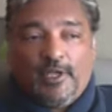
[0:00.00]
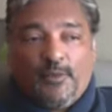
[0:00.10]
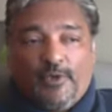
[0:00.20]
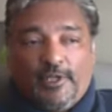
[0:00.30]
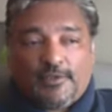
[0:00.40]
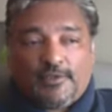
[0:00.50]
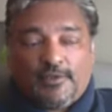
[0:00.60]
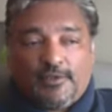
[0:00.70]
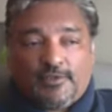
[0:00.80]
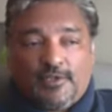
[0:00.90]
But
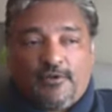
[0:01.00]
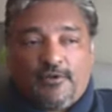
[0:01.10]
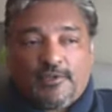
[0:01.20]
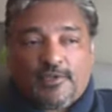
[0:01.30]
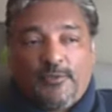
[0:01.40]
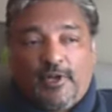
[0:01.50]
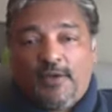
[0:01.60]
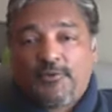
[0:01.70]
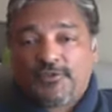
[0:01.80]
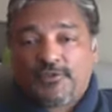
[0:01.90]
series, I mean, I
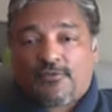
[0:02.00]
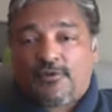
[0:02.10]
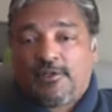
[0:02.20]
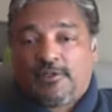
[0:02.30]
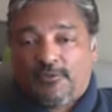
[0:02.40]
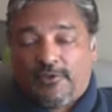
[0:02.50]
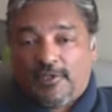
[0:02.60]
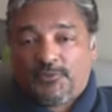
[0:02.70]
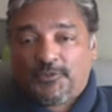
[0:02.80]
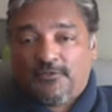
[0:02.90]
was thrilled when
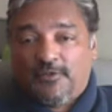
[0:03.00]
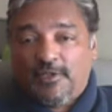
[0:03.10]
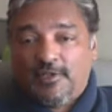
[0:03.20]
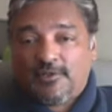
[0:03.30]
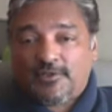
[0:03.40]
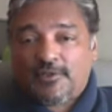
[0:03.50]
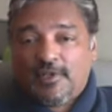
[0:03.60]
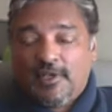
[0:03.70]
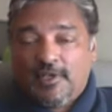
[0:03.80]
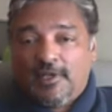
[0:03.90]
Kim's Convenience
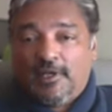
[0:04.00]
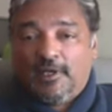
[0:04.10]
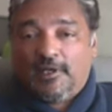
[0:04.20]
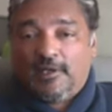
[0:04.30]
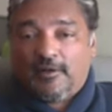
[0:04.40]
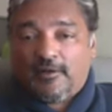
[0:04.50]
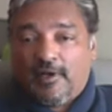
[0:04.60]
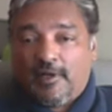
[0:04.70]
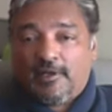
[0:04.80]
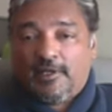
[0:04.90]

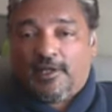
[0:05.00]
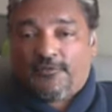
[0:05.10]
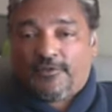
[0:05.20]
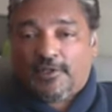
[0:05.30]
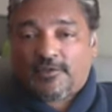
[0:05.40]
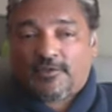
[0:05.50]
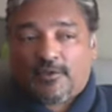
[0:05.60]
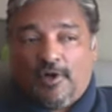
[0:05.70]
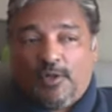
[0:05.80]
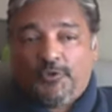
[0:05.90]
got on Netflix
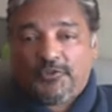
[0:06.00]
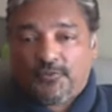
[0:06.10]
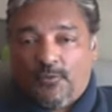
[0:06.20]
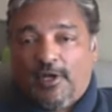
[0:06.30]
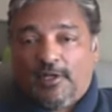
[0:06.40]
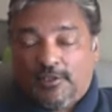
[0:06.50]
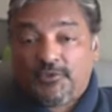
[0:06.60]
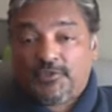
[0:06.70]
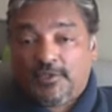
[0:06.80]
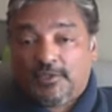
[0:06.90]
almost while it
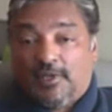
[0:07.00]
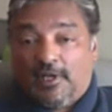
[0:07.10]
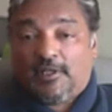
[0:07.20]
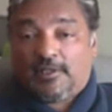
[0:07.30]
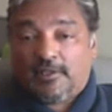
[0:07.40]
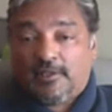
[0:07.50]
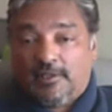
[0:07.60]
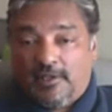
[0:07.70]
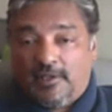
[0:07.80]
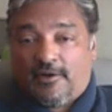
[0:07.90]
was still on
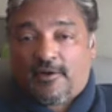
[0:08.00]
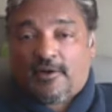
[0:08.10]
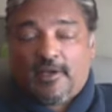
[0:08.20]
here,